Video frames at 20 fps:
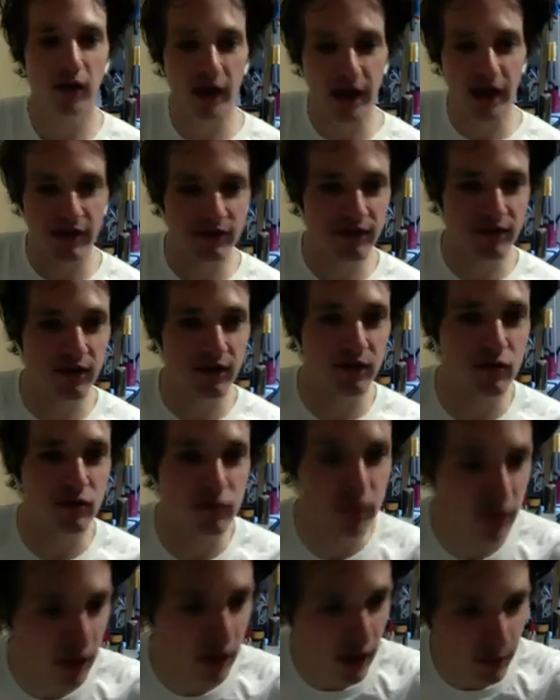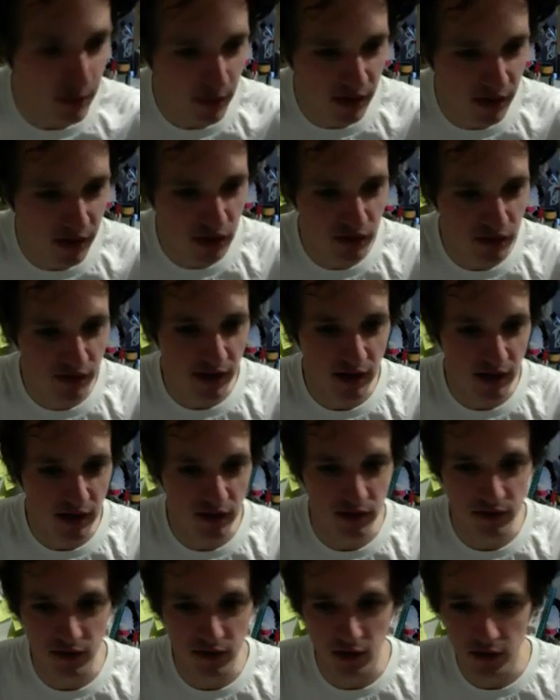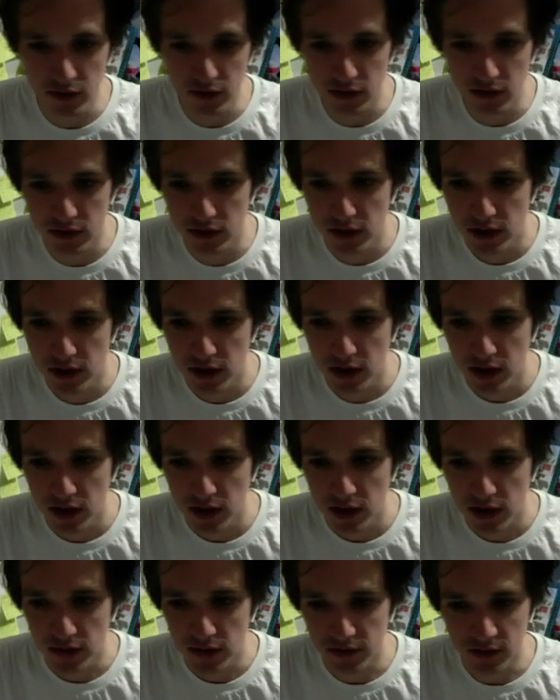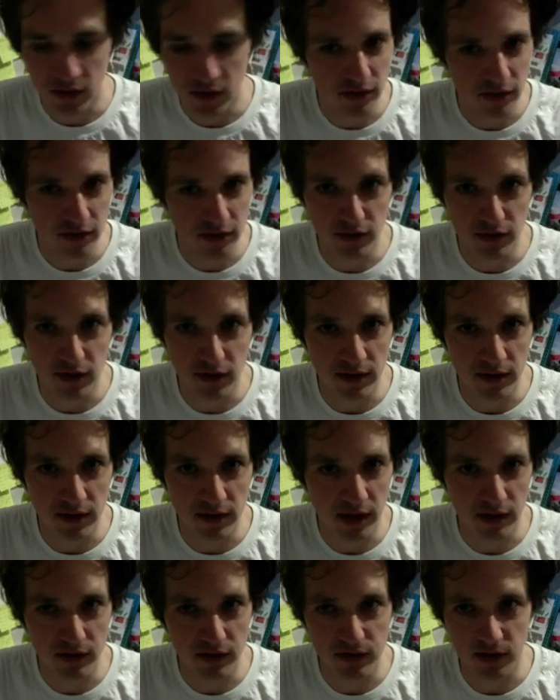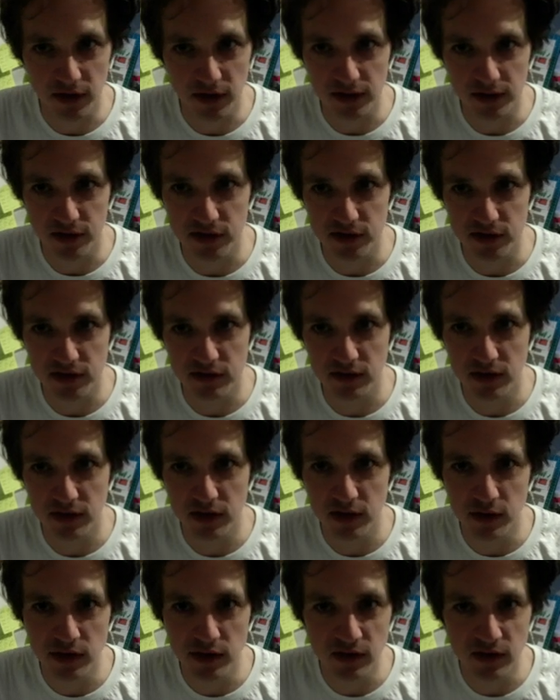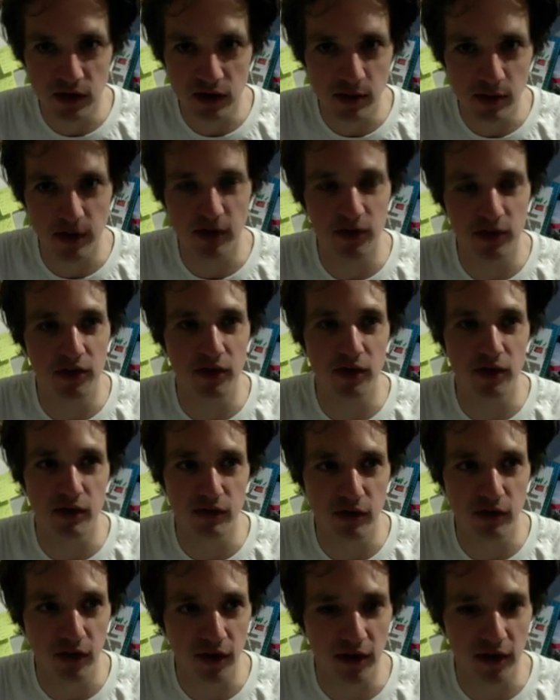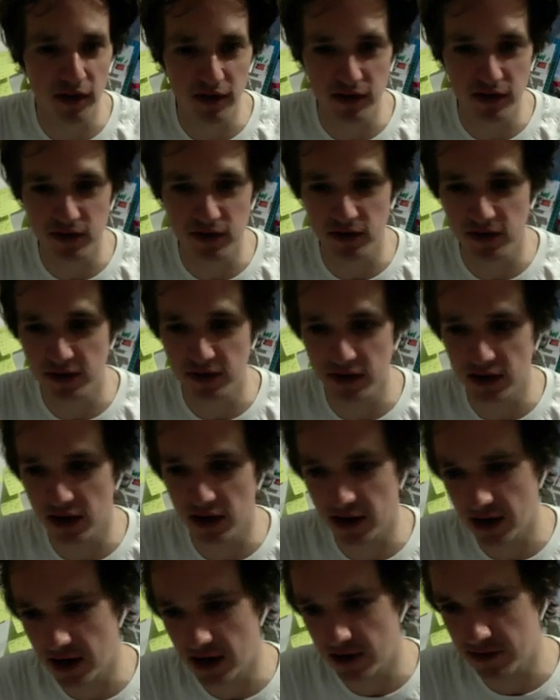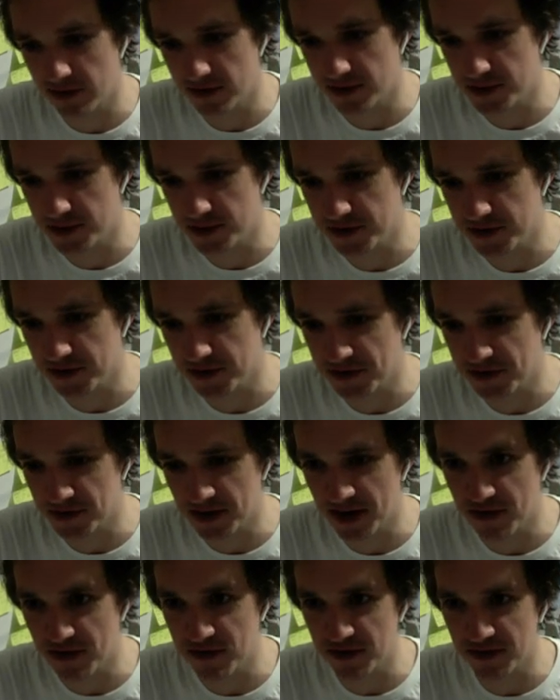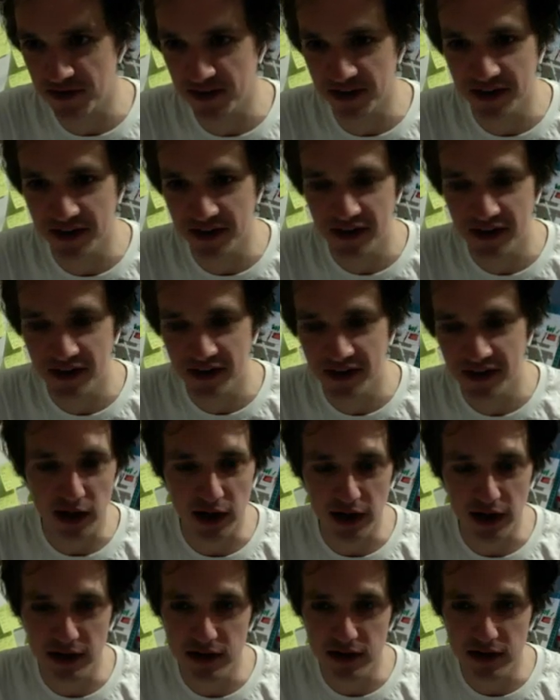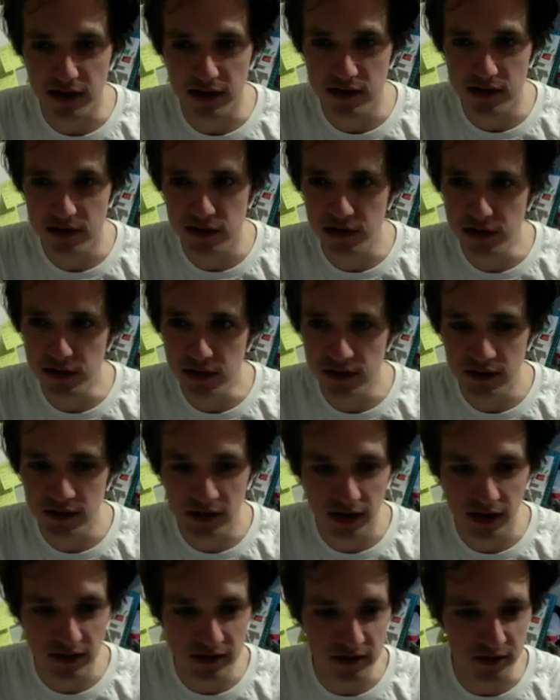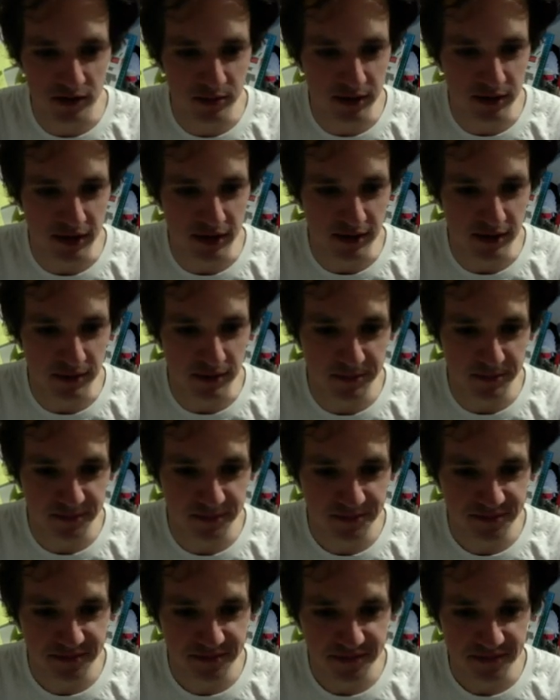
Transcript: Although I have found my new favorite font. I've got this font that I've started using. You know, when you've come across a new font and you just have to on everything. It's called Dinosaur Medium.